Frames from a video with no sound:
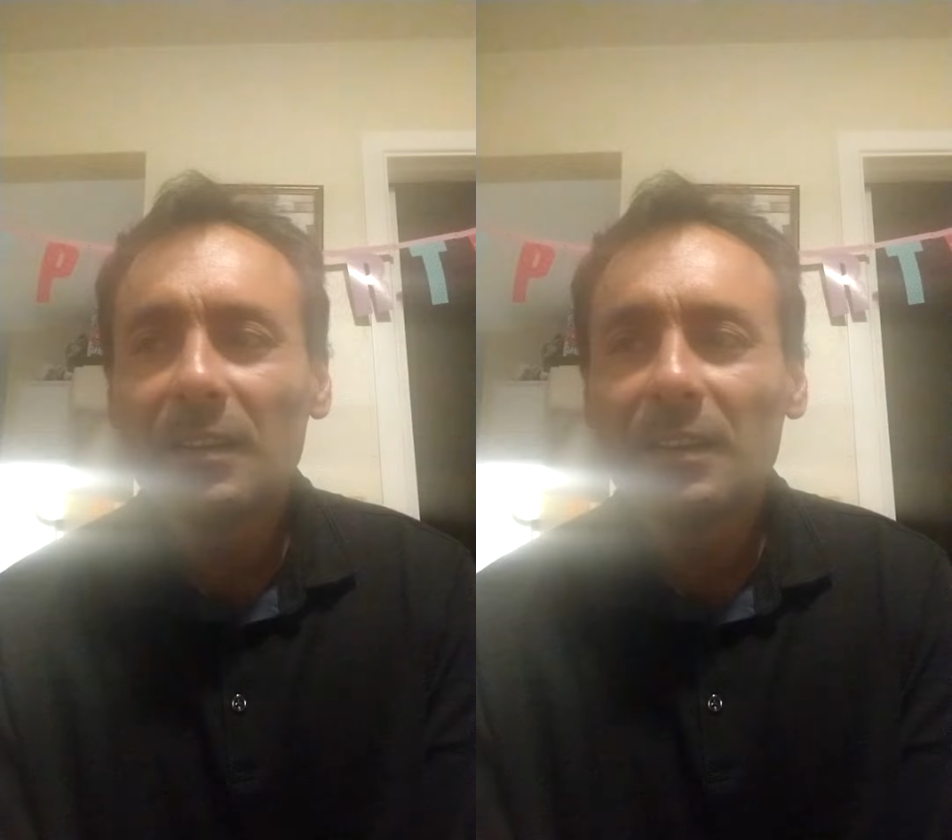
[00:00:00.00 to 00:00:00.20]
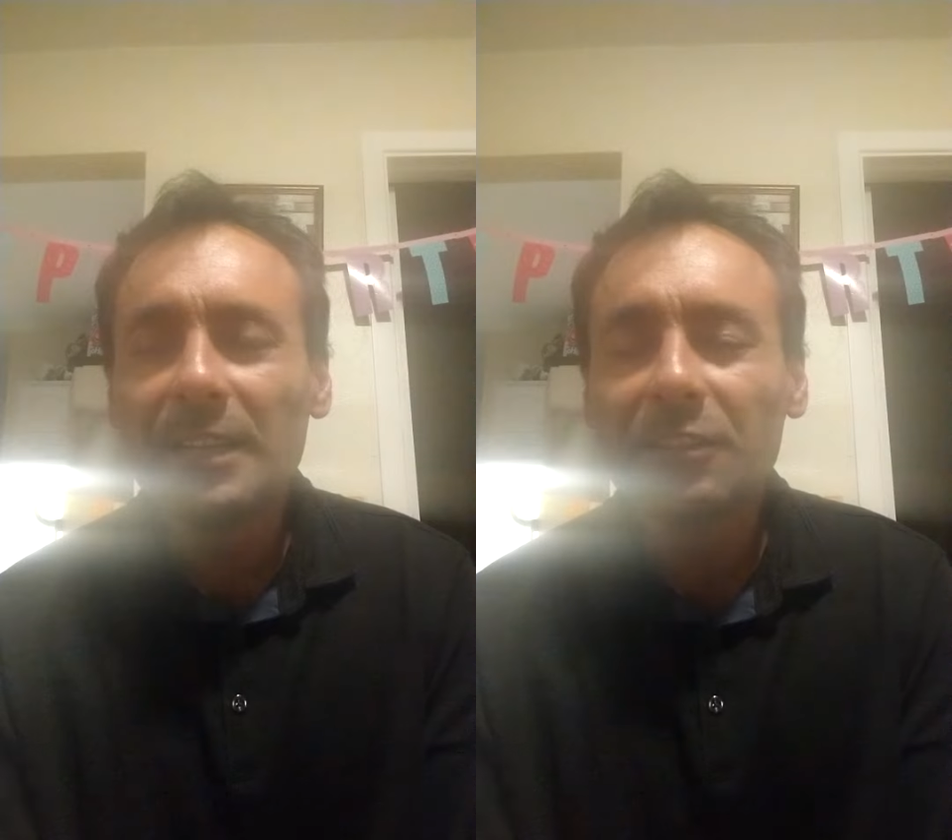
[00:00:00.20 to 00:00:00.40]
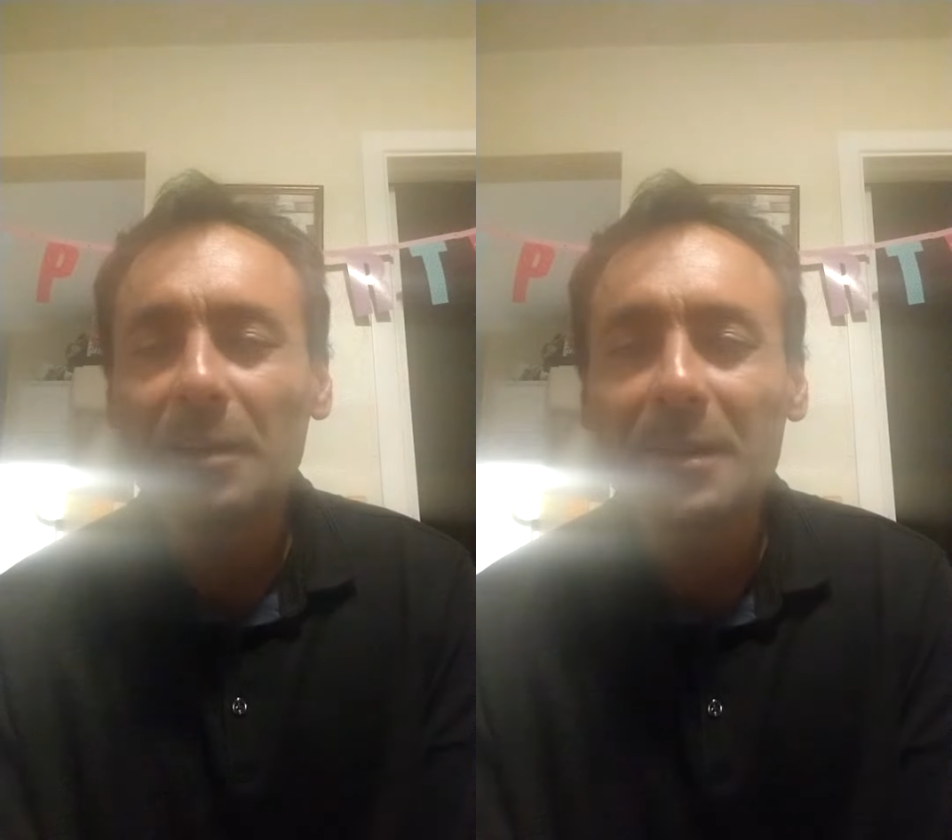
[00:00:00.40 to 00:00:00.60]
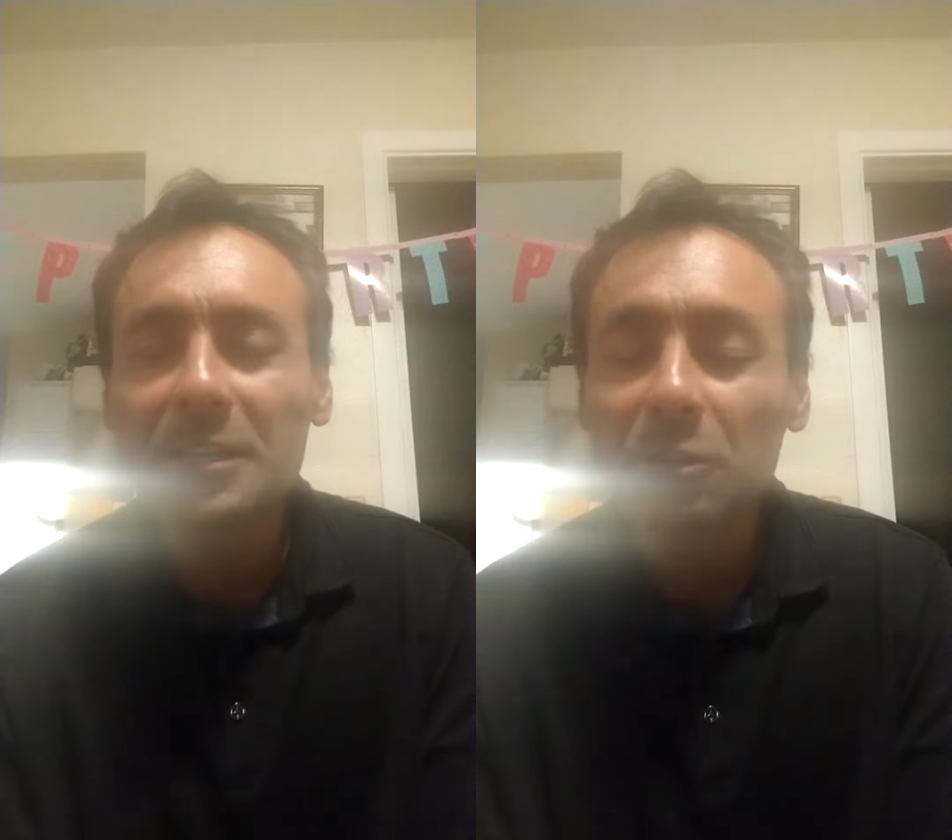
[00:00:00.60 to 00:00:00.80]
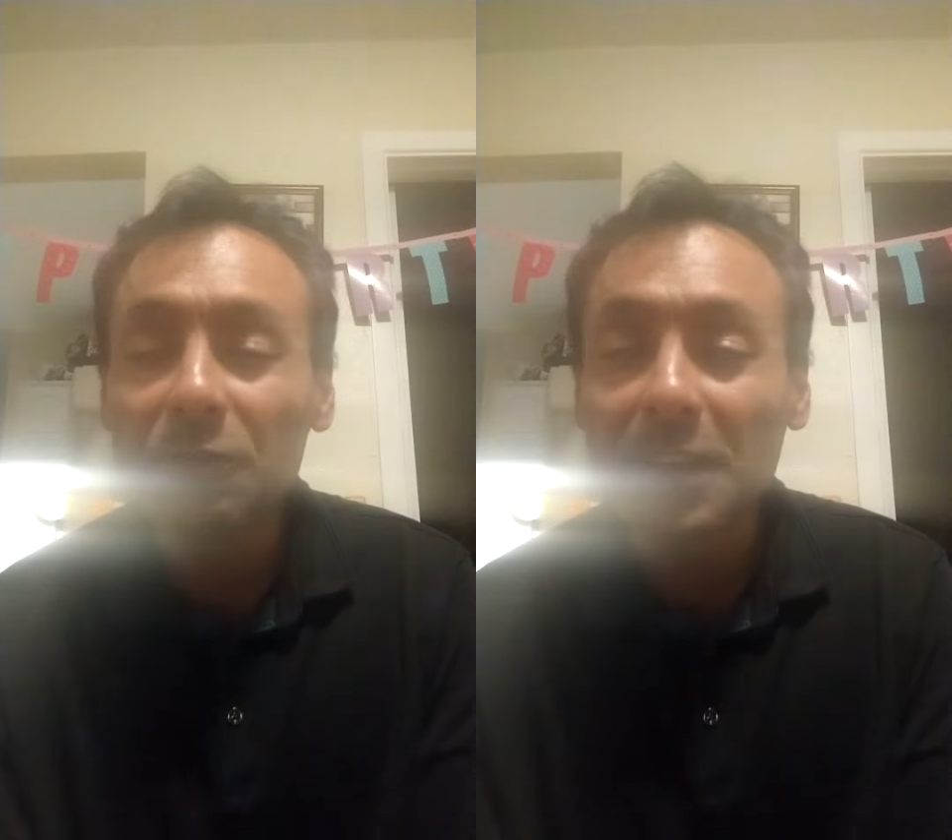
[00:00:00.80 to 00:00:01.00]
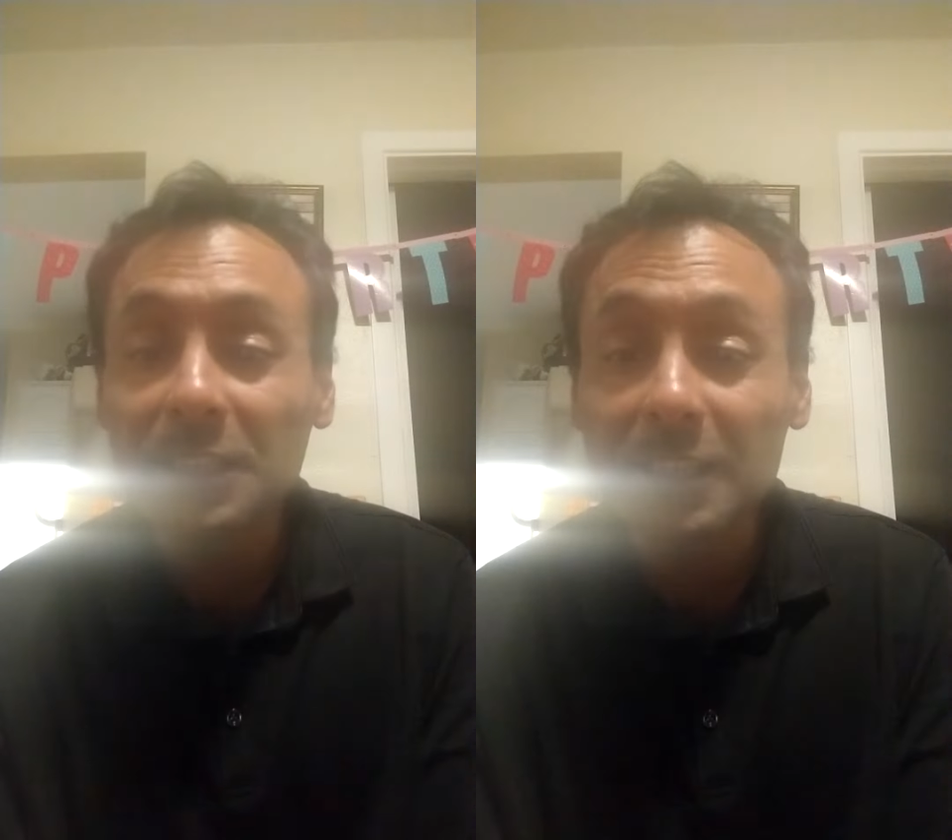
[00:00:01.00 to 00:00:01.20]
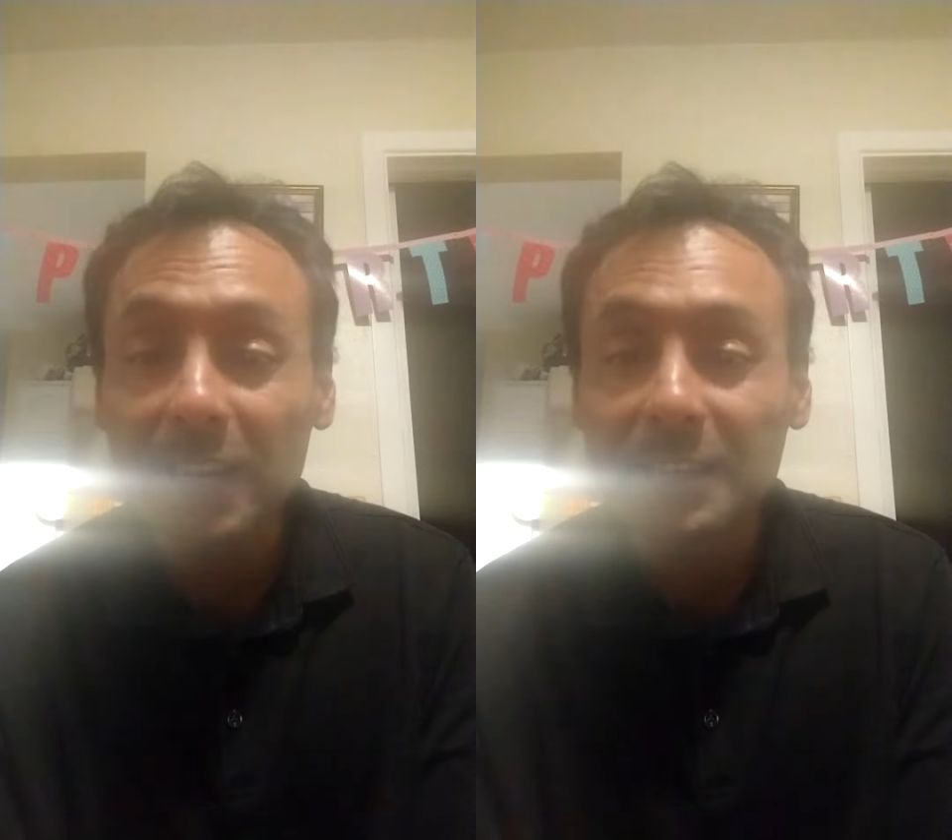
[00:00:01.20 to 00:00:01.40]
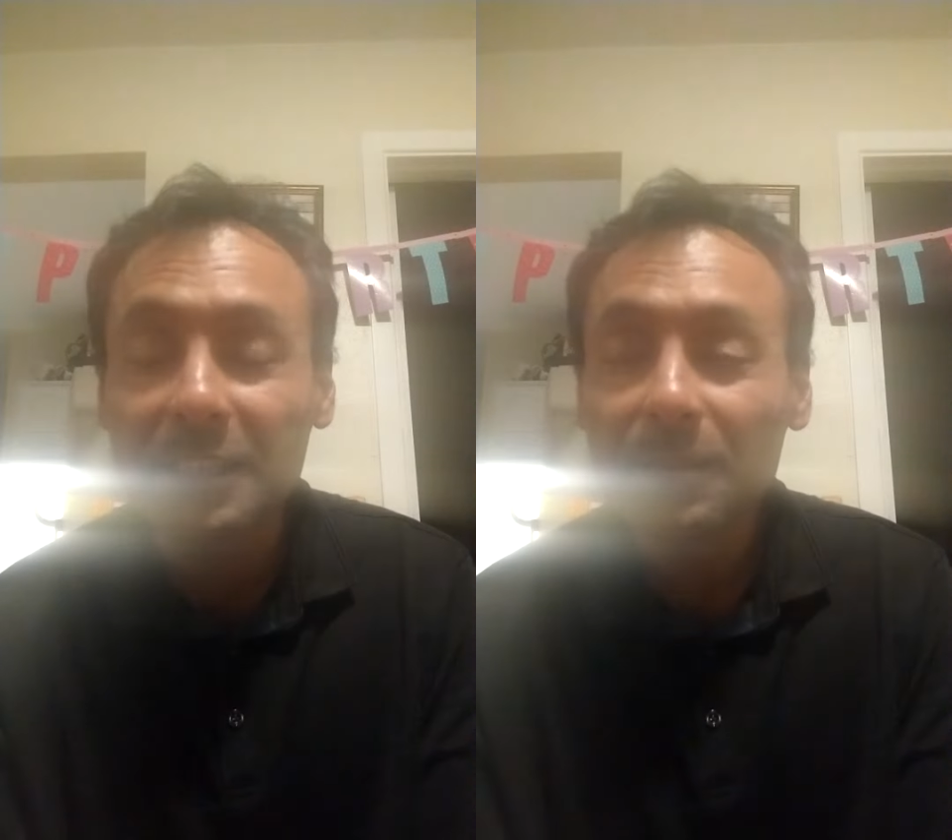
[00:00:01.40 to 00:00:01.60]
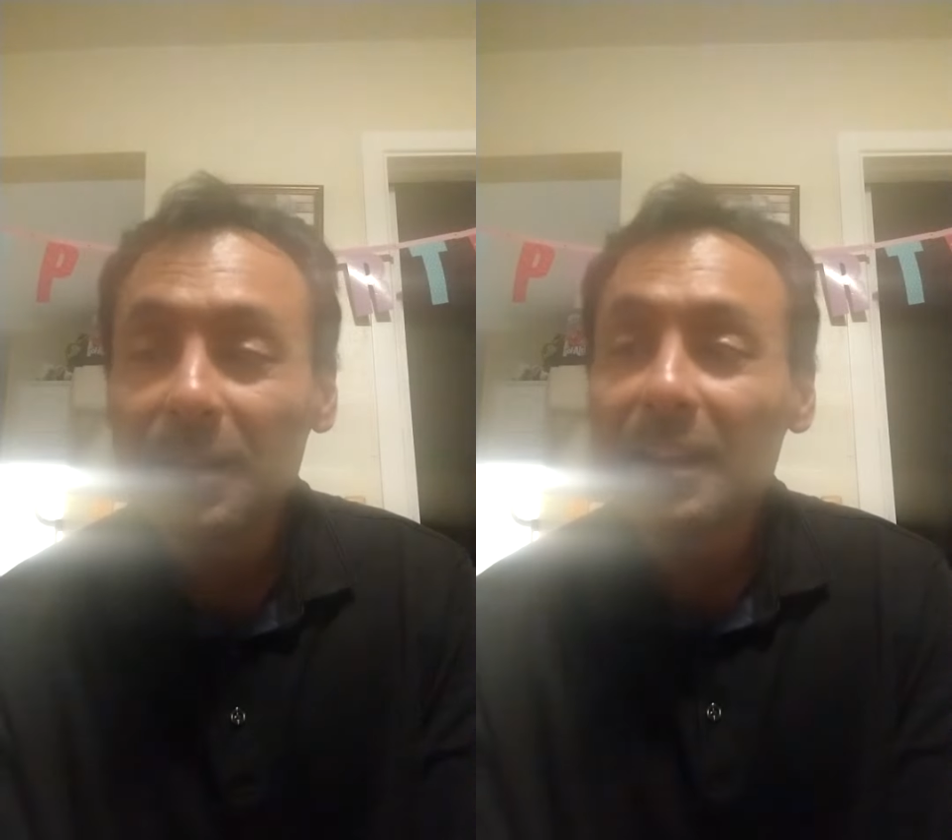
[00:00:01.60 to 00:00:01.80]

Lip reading: And so I began to investigate,